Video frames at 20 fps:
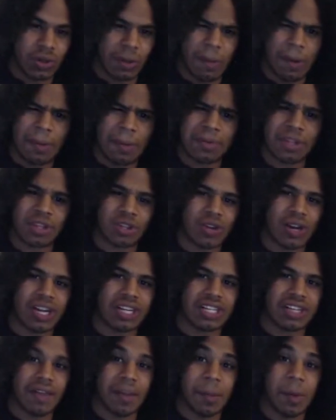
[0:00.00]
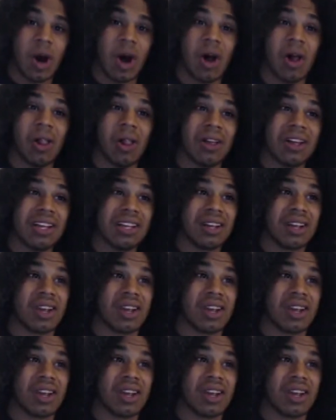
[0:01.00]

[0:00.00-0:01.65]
one of the strangest of them all